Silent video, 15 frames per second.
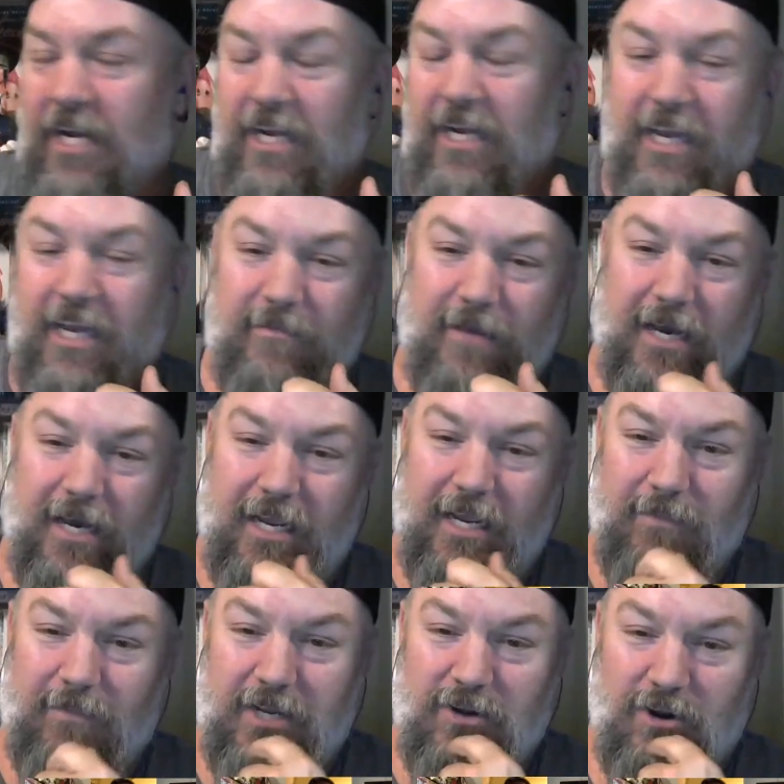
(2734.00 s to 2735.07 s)
to get
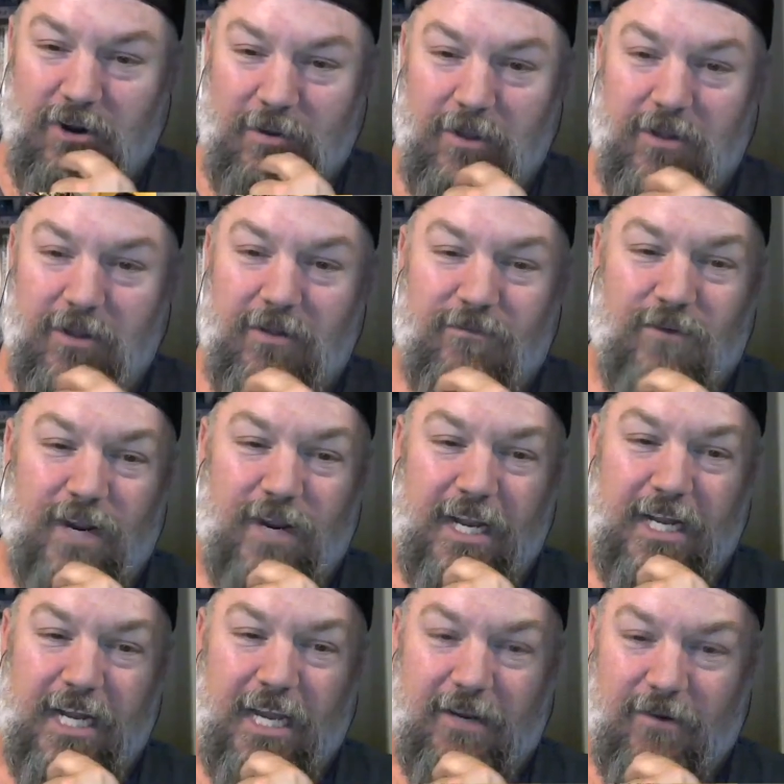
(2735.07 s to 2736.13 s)
my normal Friday
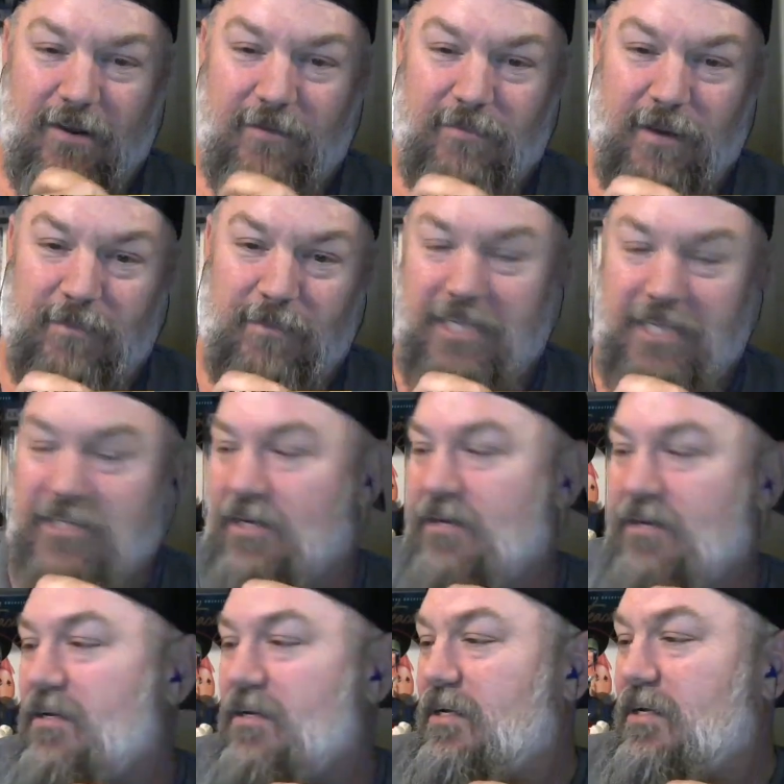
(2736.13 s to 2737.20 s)
night grub, my pizza.
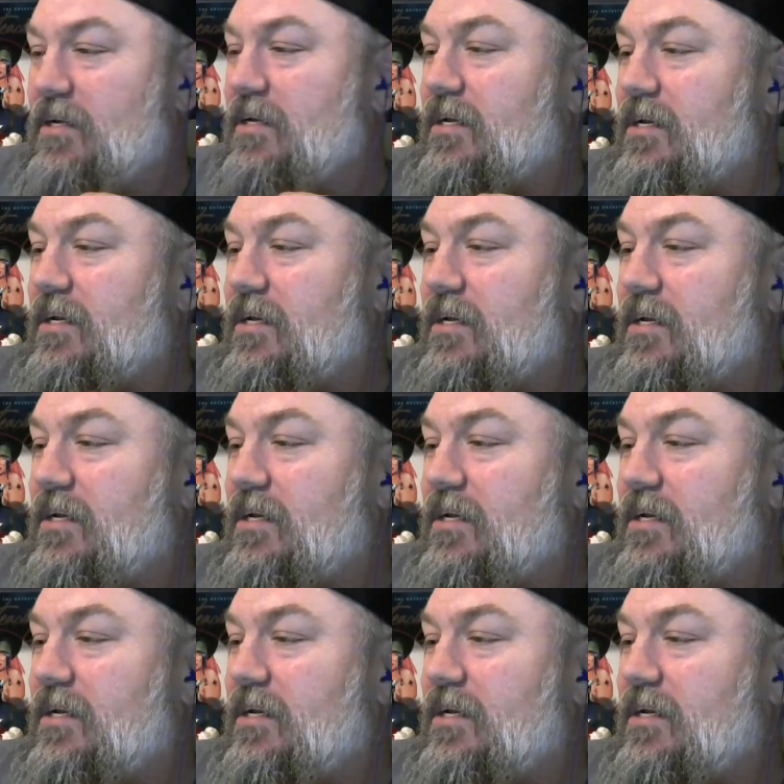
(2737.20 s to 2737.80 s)
I